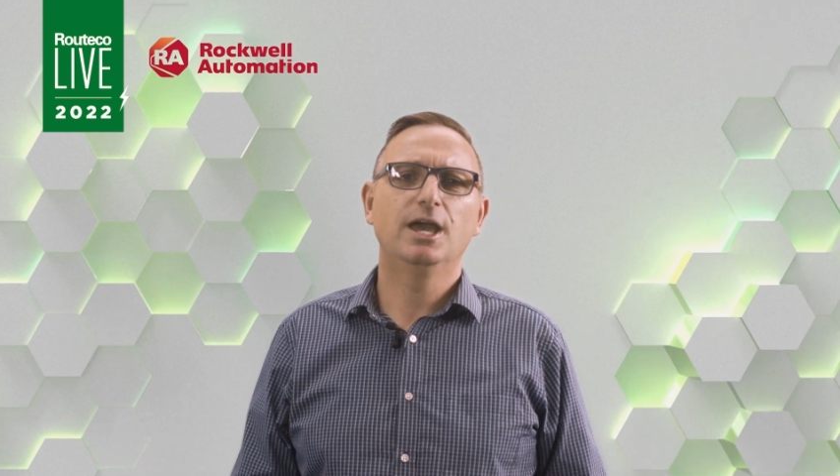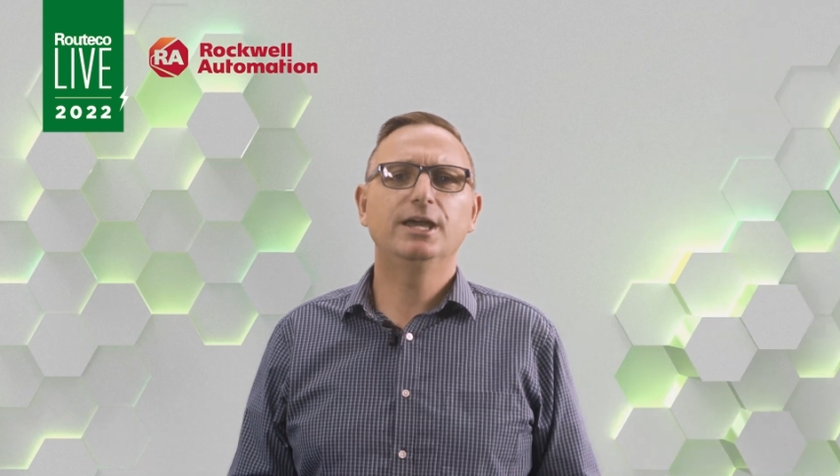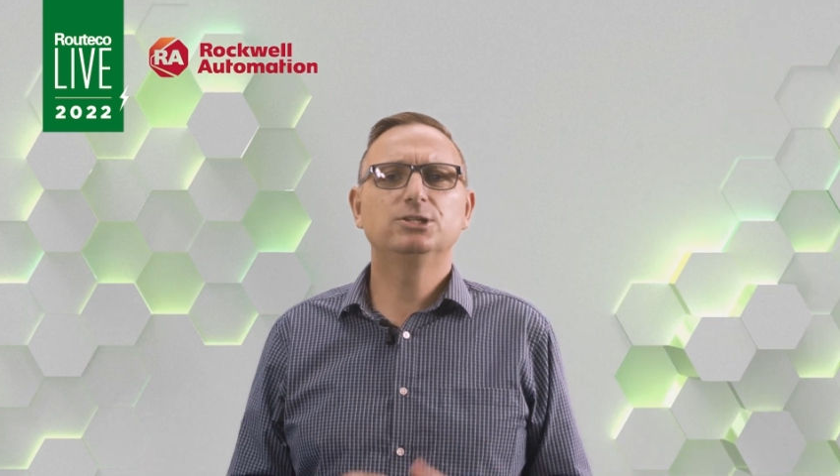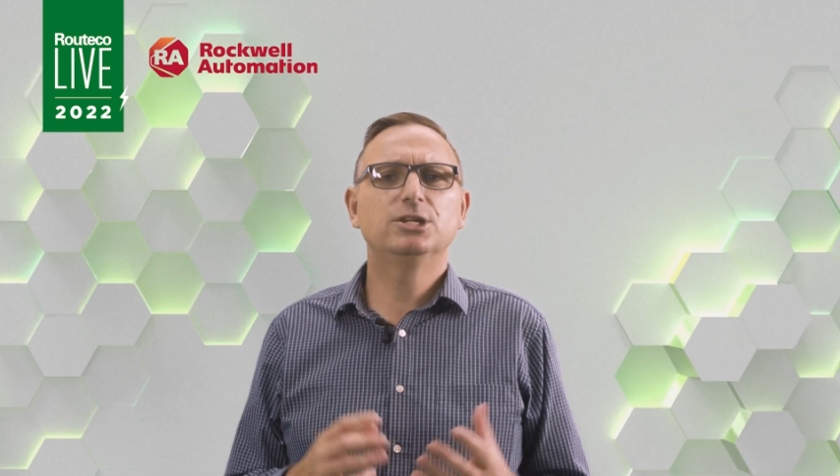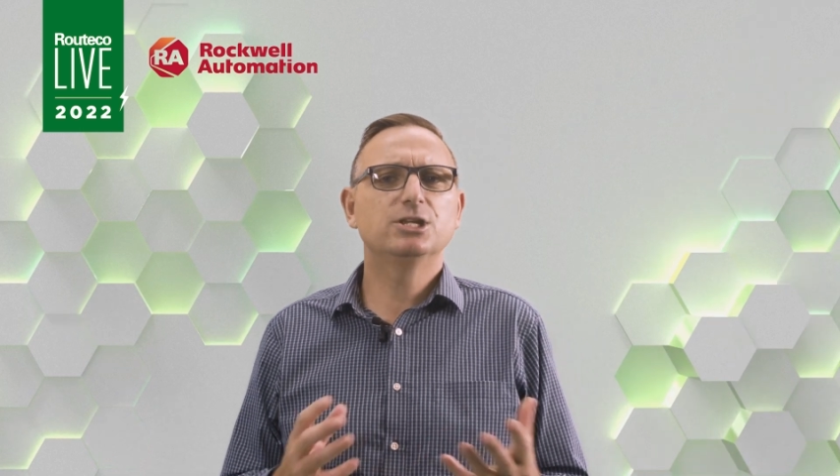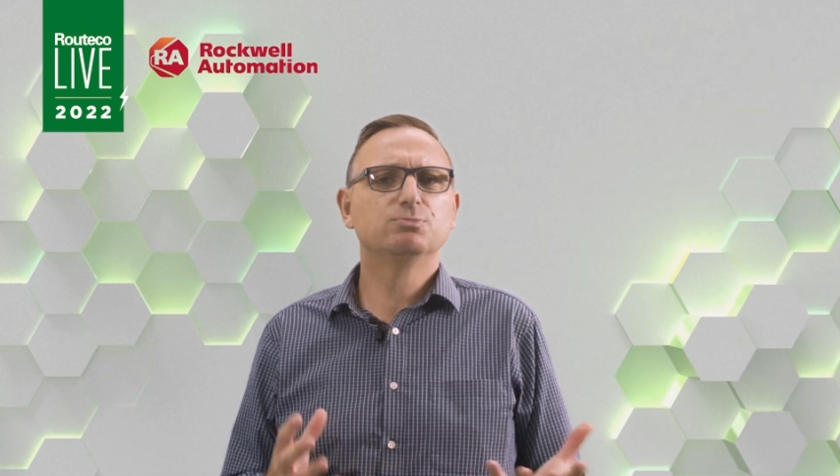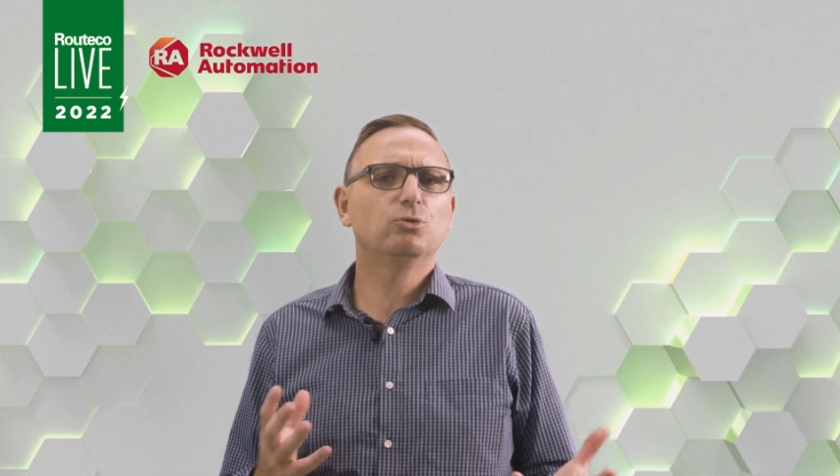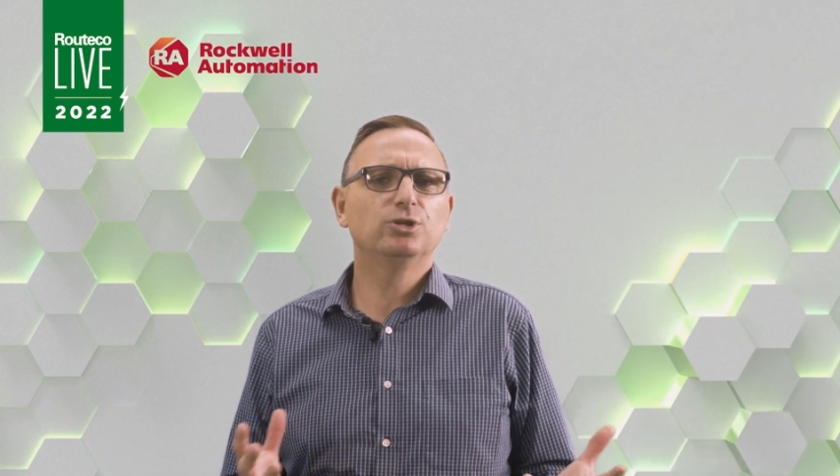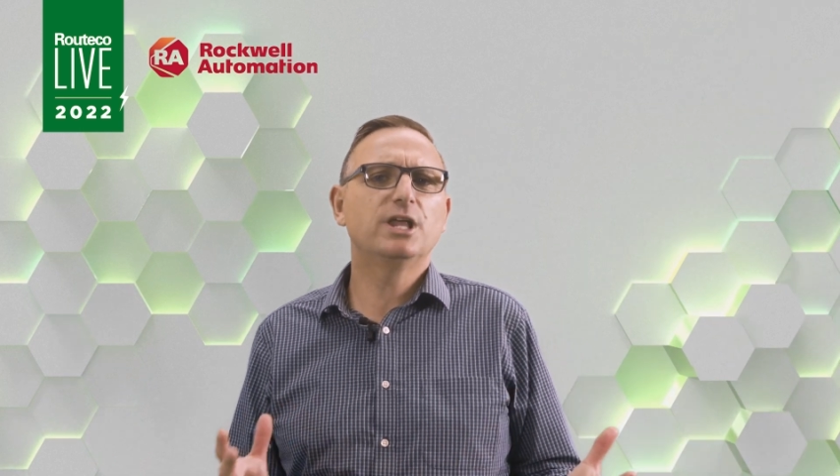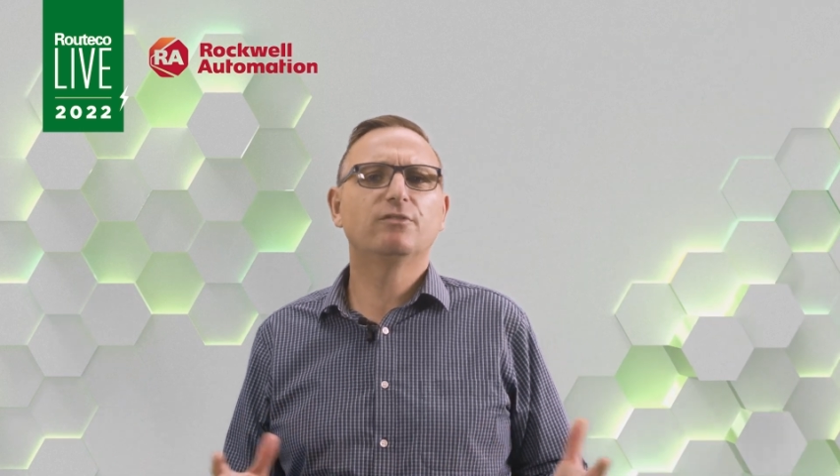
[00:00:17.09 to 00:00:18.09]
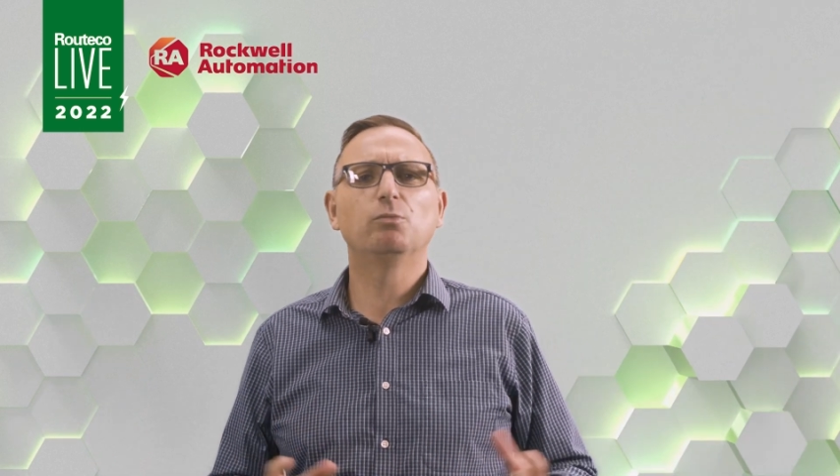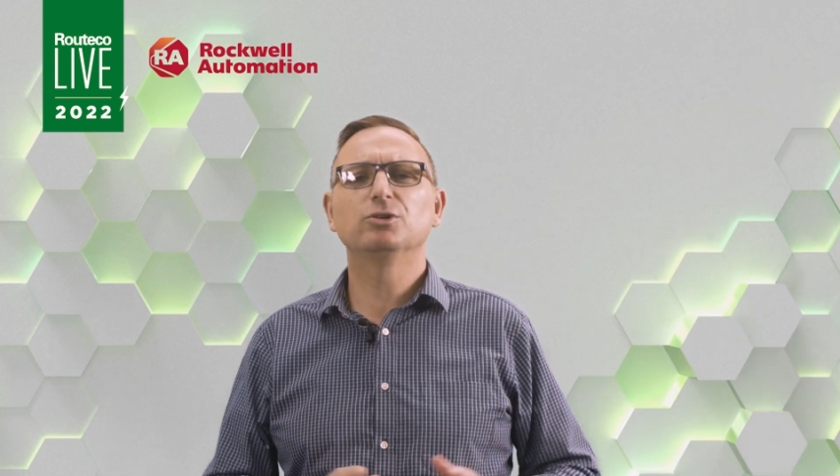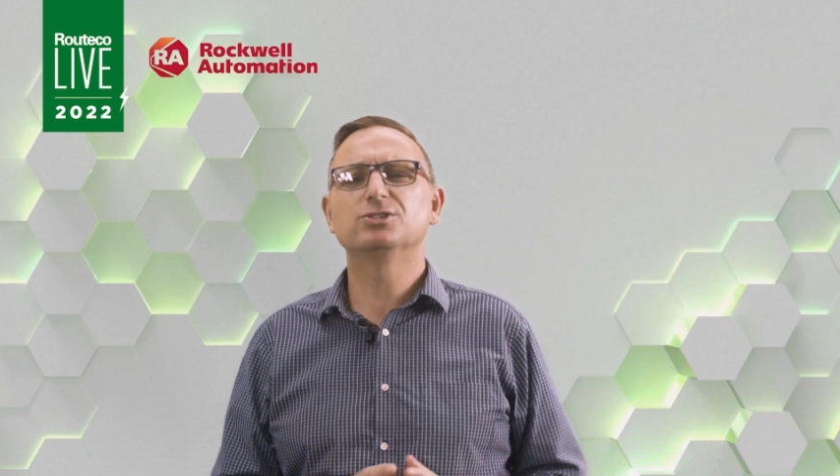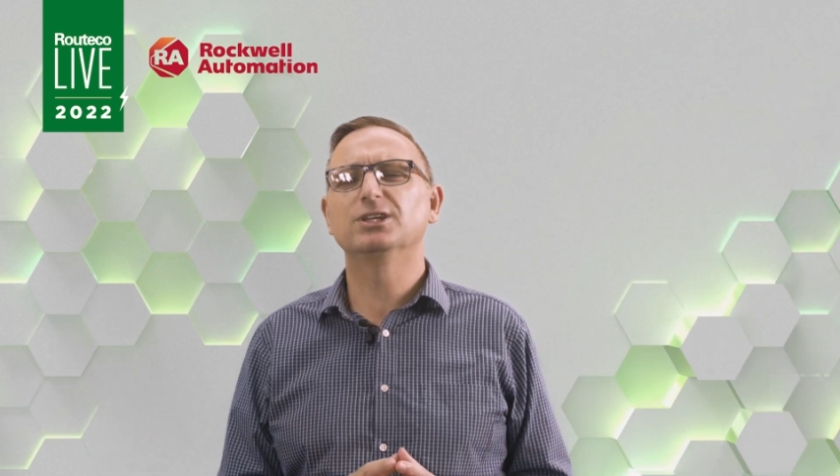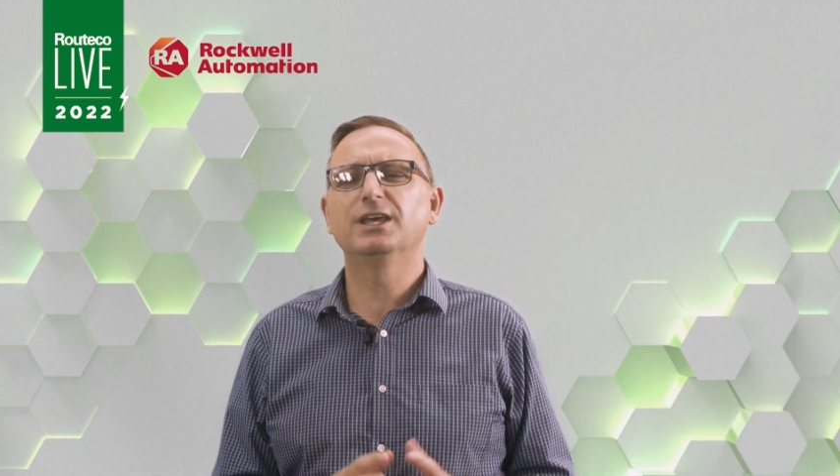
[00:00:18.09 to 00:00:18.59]
engineers more than ever
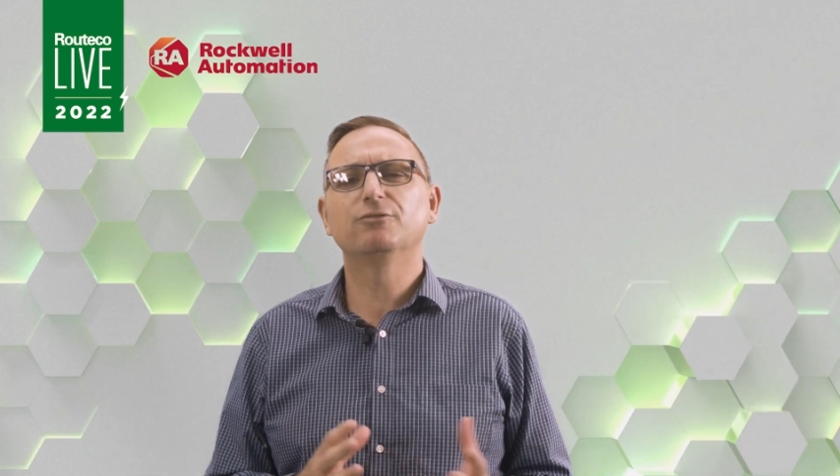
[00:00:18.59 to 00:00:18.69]
want to get